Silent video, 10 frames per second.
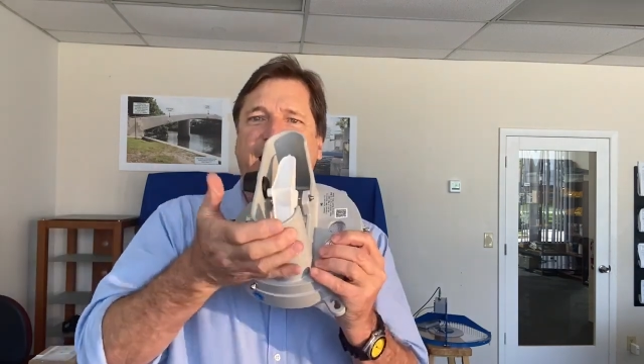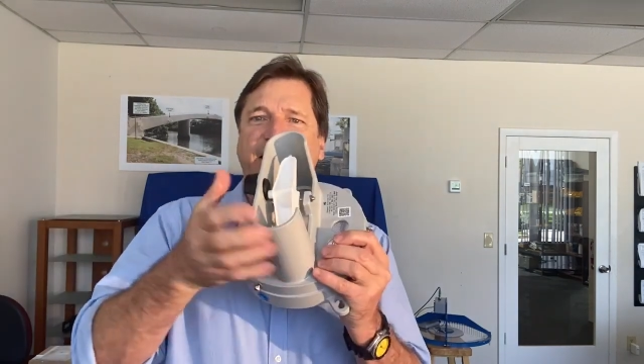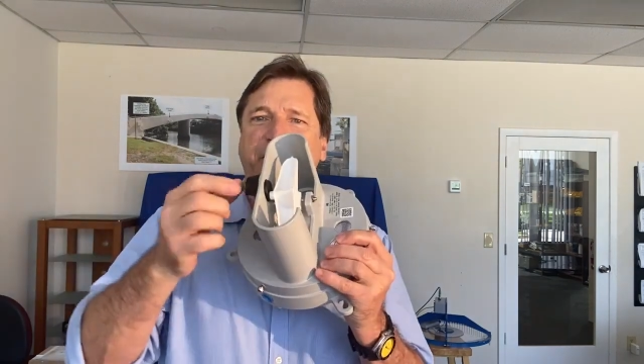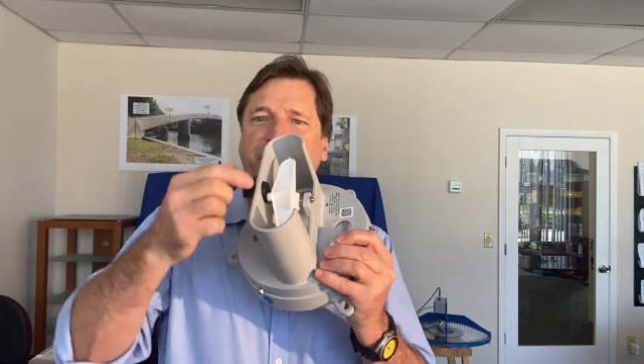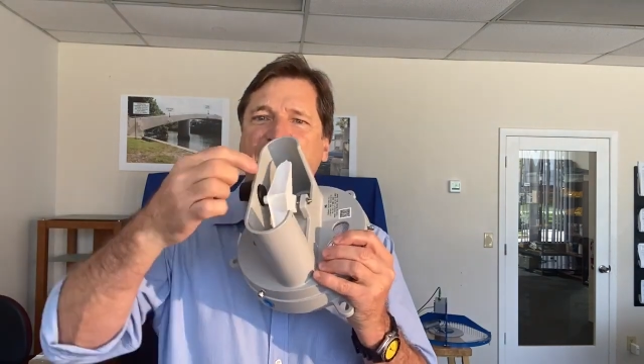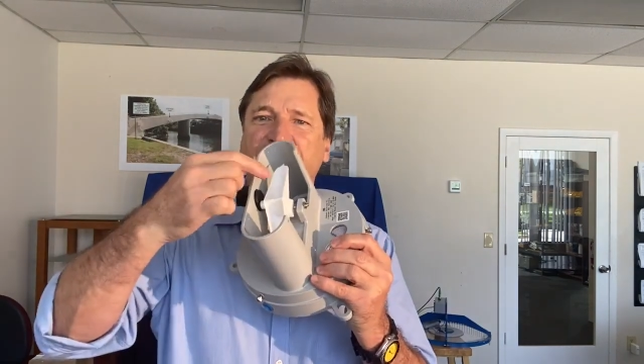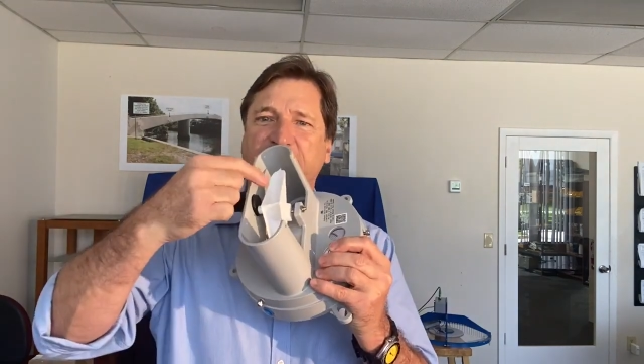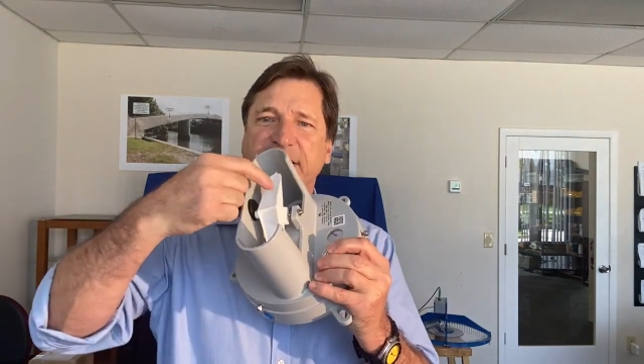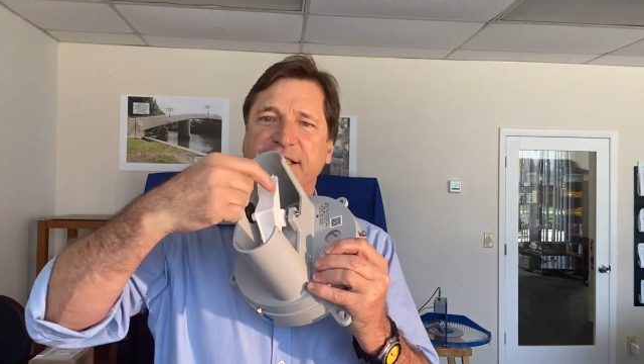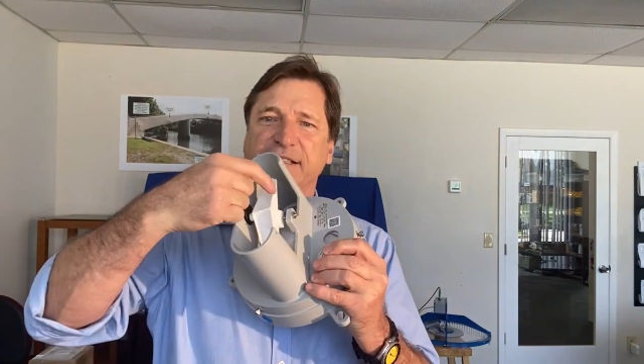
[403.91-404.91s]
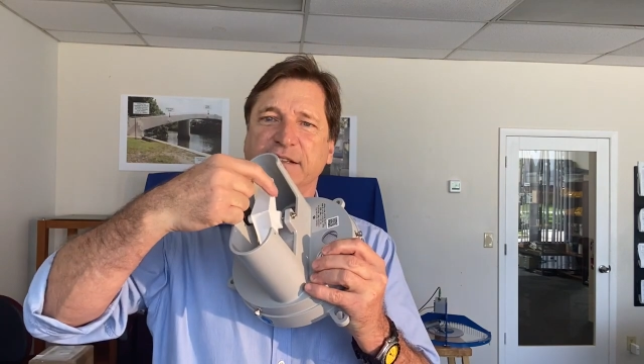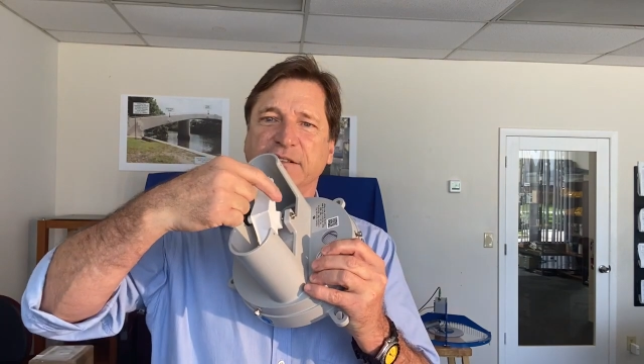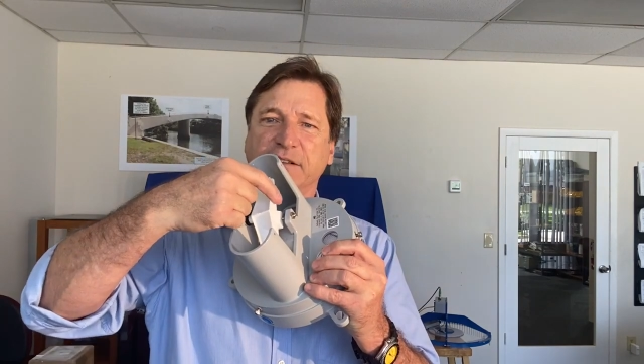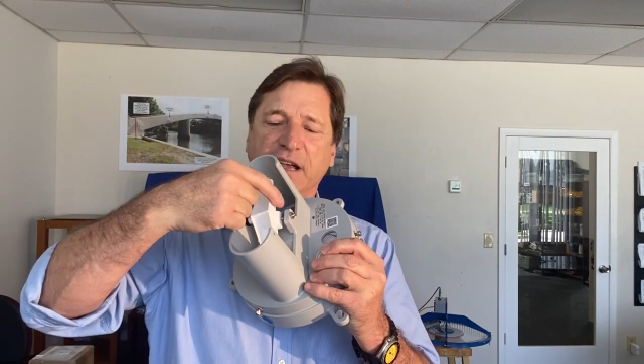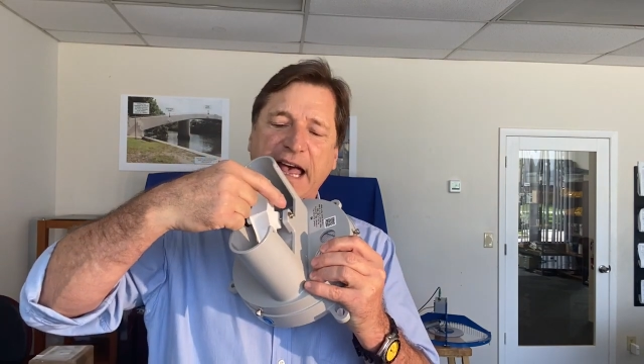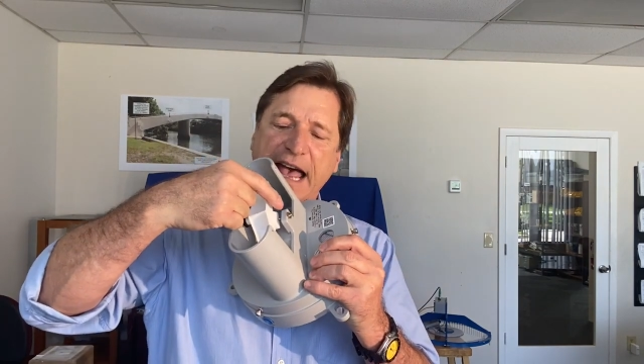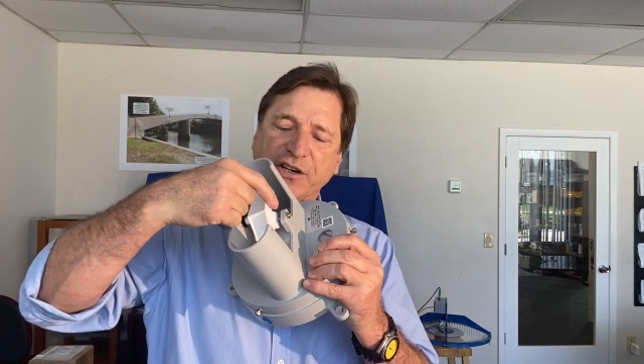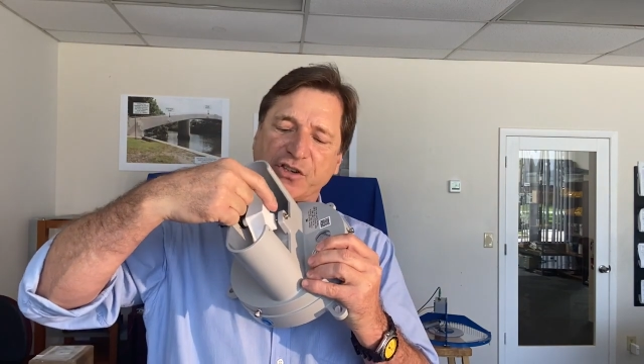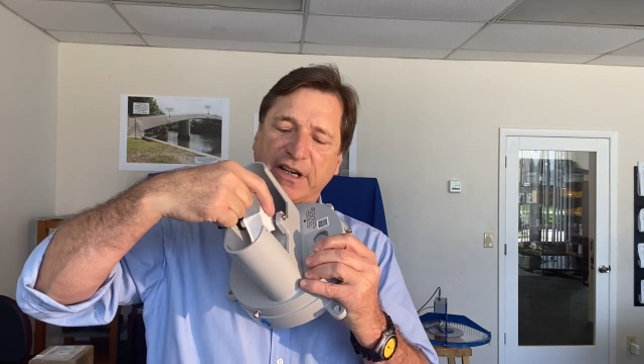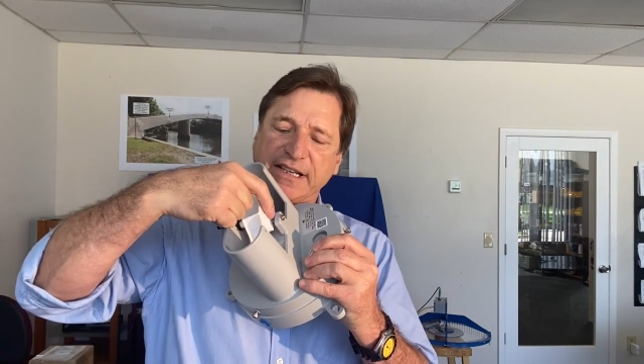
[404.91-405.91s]
and the pivots
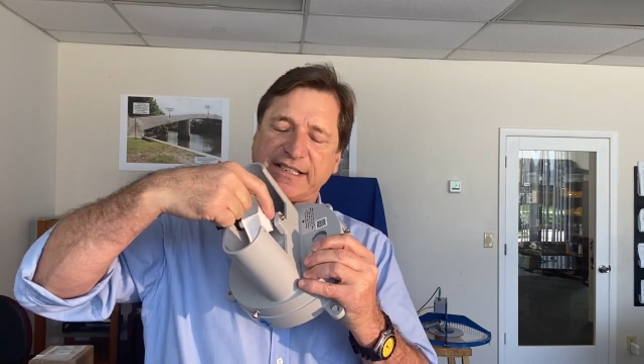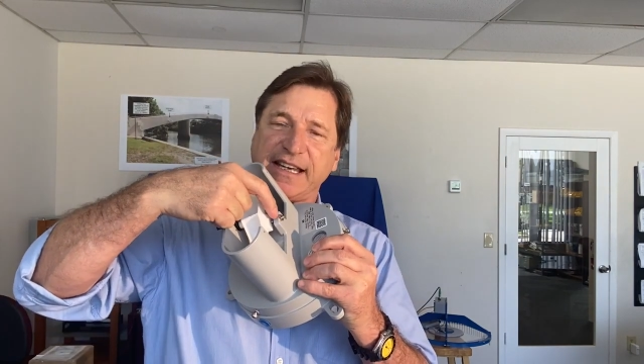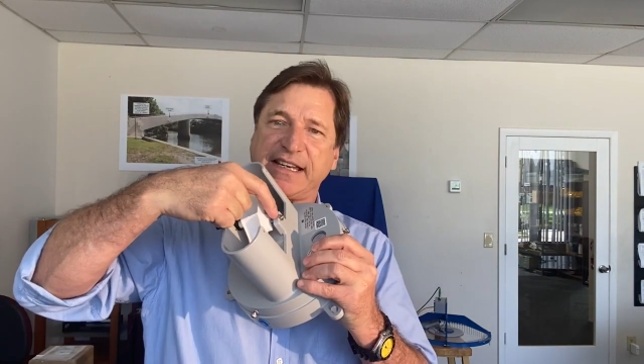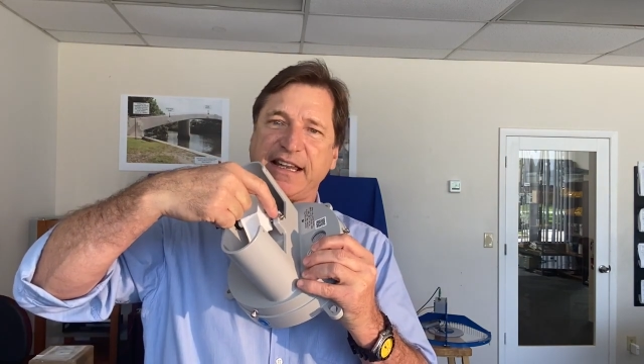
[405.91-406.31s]
actually sit